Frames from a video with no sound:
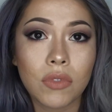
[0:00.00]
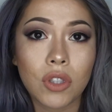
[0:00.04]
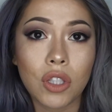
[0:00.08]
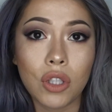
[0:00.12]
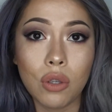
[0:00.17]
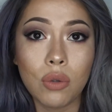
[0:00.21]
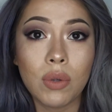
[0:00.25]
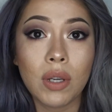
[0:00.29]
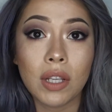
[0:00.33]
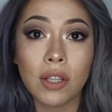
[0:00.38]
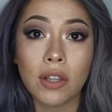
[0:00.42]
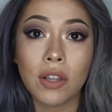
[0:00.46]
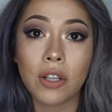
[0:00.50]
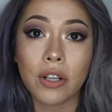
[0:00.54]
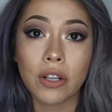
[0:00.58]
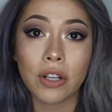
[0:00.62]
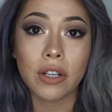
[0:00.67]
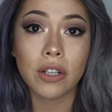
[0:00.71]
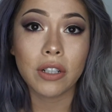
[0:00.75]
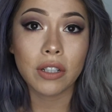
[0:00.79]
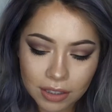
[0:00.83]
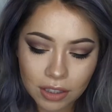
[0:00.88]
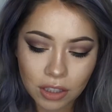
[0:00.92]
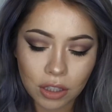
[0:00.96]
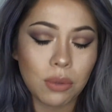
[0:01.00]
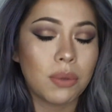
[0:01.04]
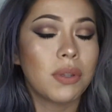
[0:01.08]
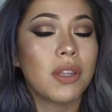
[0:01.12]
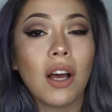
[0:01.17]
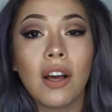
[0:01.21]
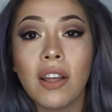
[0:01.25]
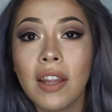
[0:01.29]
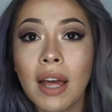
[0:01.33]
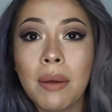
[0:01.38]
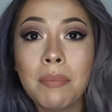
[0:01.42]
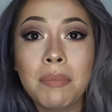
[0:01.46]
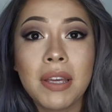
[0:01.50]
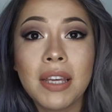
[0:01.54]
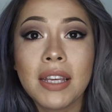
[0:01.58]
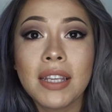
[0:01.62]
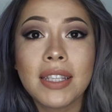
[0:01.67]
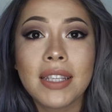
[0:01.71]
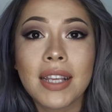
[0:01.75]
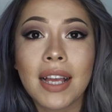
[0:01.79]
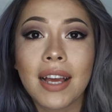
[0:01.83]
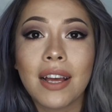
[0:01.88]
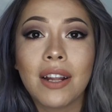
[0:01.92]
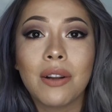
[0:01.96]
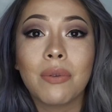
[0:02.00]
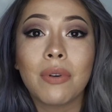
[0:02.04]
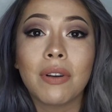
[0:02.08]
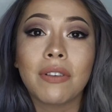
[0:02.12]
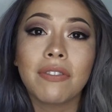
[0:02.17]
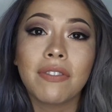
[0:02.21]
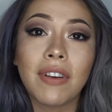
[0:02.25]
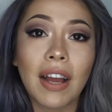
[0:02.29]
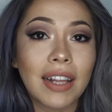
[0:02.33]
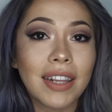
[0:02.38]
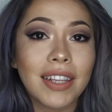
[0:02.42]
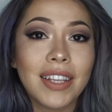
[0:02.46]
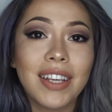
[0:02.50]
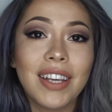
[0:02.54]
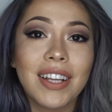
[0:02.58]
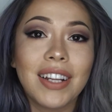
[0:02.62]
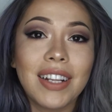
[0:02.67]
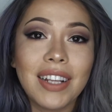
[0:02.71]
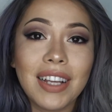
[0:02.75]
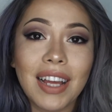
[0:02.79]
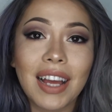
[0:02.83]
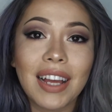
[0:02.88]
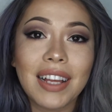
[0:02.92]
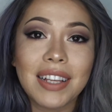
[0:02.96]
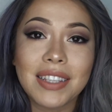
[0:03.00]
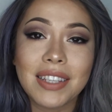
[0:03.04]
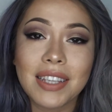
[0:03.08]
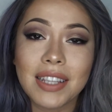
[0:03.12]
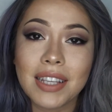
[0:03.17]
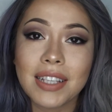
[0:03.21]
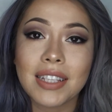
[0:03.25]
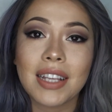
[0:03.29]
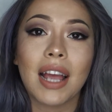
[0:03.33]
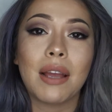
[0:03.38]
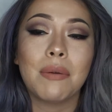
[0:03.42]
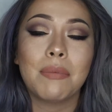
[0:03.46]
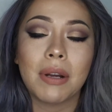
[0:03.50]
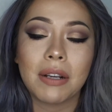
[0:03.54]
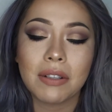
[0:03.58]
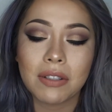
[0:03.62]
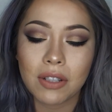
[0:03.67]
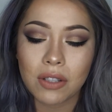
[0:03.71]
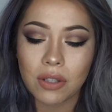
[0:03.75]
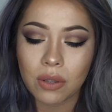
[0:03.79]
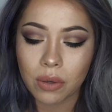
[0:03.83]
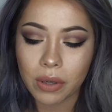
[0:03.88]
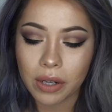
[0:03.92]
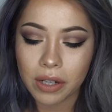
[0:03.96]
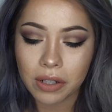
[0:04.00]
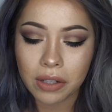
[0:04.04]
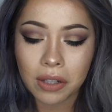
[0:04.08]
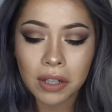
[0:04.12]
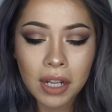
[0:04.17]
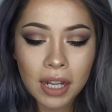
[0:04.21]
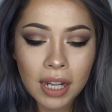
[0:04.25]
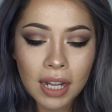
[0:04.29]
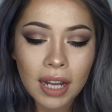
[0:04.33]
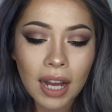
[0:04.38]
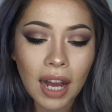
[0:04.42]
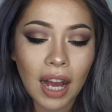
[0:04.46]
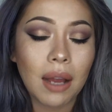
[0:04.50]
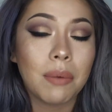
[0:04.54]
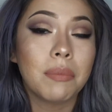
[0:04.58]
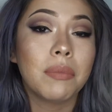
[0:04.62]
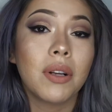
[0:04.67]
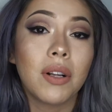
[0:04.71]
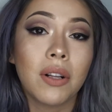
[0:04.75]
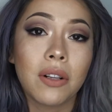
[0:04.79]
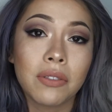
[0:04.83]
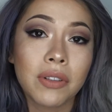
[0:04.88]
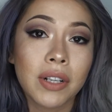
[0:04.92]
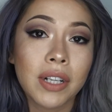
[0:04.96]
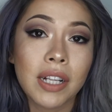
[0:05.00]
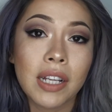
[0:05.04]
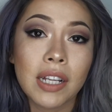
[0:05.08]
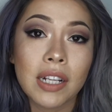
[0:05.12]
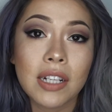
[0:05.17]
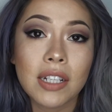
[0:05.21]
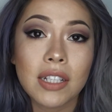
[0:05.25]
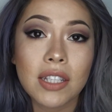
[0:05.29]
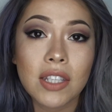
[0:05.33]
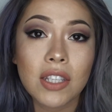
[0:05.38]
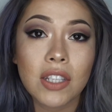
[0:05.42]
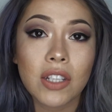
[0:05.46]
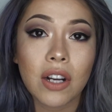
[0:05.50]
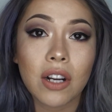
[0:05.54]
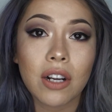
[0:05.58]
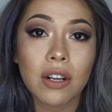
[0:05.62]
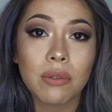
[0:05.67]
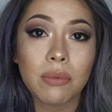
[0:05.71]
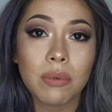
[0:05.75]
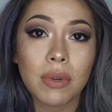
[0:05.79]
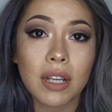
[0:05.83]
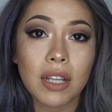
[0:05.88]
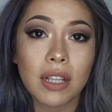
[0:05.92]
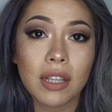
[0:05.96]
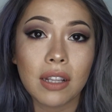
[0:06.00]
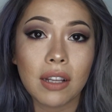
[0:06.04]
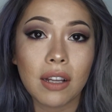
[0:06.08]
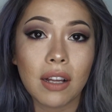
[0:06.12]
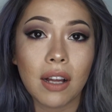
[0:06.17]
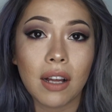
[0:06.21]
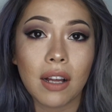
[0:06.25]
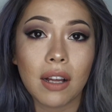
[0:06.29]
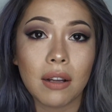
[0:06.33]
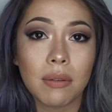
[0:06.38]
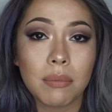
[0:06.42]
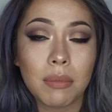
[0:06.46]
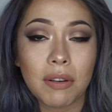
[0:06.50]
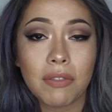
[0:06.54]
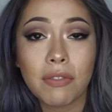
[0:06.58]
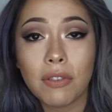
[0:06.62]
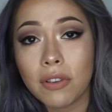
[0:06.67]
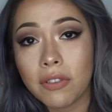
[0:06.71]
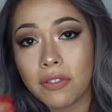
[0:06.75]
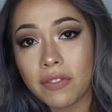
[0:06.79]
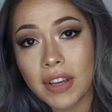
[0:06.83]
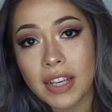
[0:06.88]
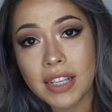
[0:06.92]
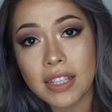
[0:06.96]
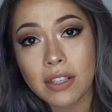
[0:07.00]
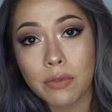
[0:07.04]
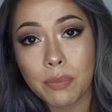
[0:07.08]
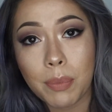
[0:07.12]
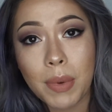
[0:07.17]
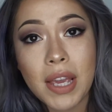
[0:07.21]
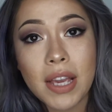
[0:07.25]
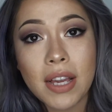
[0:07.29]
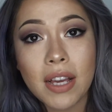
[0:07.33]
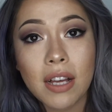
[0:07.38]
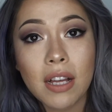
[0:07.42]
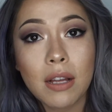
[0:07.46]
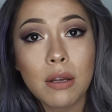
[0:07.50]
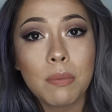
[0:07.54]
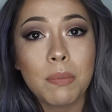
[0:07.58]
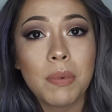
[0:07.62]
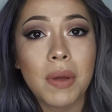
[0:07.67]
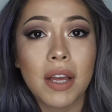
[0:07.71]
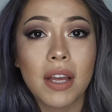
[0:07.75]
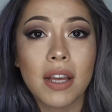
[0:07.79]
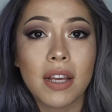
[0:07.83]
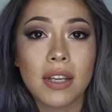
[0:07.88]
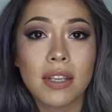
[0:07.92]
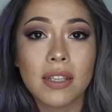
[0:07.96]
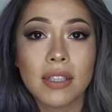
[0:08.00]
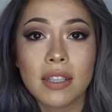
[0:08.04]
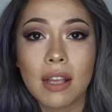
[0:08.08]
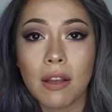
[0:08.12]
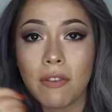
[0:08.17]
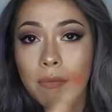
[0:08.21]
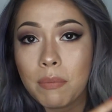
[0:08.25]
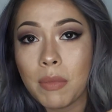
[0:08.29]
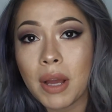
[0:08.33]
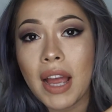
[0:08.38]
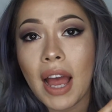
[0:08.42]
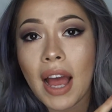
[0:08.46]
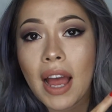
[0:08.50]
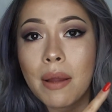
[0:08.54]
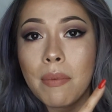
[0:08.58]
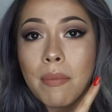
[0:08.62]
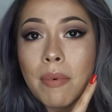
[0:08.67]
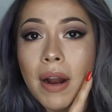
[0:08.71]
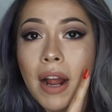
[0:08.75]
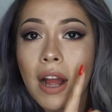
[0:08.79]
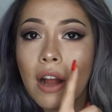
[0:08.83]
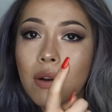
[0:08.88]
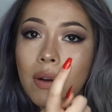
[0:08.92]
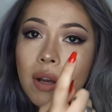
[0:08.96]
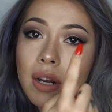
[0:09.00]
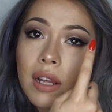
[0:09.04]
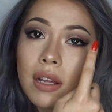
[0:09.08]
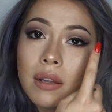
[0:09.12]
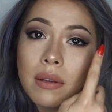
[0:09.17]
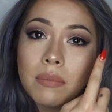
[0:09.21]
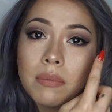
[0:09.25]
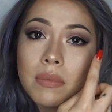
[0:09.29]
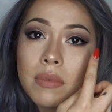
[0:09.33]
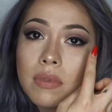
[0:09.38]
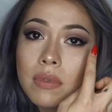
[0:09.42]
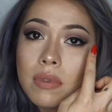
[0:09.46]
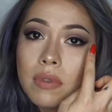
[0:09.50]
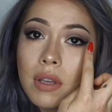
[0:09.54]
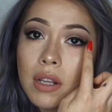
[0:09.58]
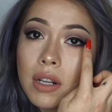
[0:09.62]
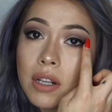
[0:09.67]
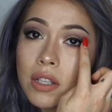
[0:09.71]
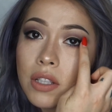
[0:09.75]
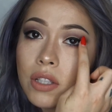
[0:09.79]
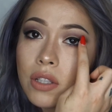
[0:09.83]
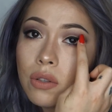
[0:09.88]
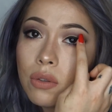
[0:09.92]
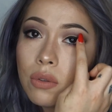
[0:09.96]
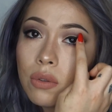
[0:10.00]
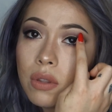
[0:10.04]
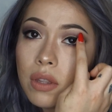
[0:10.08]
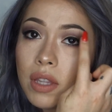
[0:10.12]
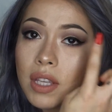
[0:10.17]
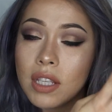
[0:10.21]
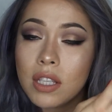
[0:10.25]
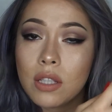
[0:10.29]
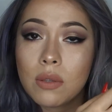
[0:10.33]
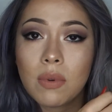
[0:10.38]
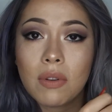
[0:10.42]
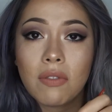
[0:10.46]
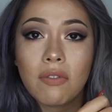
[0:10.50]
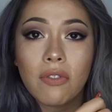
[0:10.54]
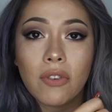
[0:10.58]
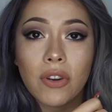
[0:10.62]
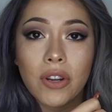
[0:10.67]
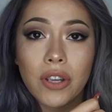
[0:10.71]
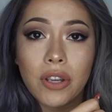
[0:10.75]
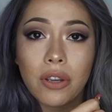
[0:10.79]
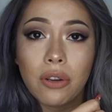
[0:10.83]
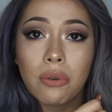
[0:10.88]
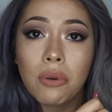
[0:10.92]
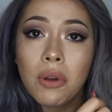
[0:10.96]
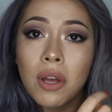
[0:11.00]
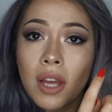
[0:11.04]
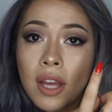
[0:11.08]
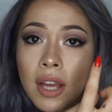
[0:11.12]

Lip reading: you can learn. So with all that being said, we're finally gonna get into this eyebrow tutorial. I'm already gonna start with my full face of makeup except my eyebrow, and I'm gonna do this one for you.